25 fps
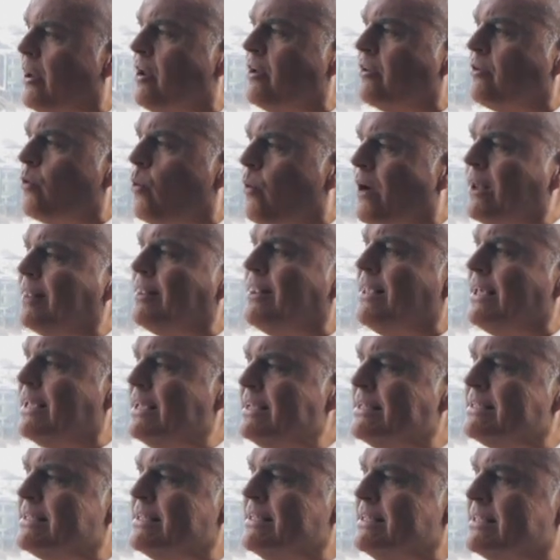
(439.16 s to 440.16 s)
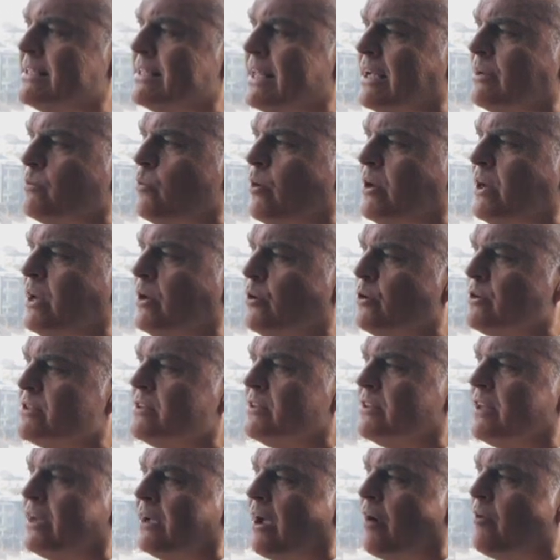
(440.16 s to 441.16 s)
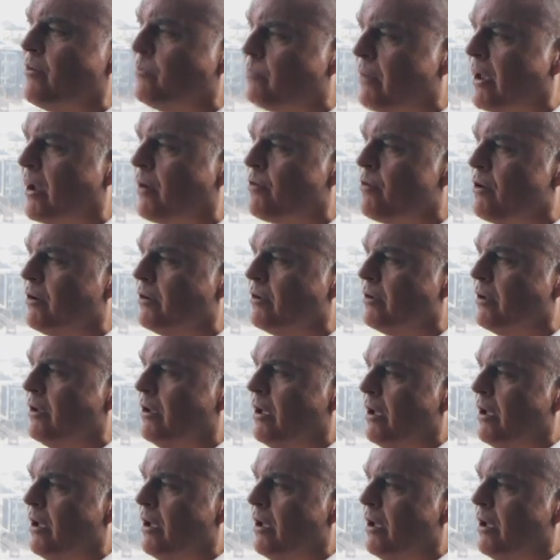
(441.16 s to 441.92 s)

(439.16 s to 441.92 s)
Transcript: don't quite think he sees that when he looks at the current back row.